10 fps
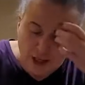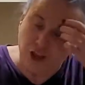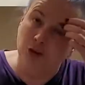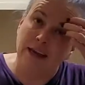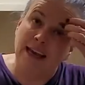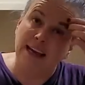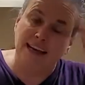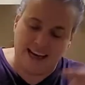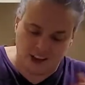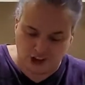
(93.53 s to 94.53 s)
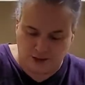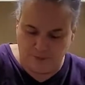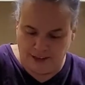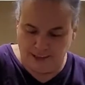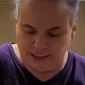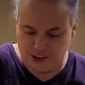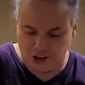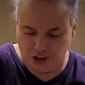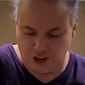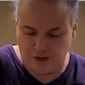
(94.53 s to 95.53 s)
You can actually mix the
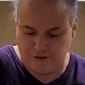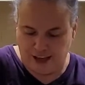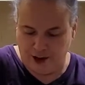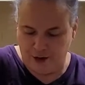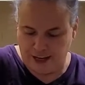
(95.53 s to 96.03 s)
sugar and flour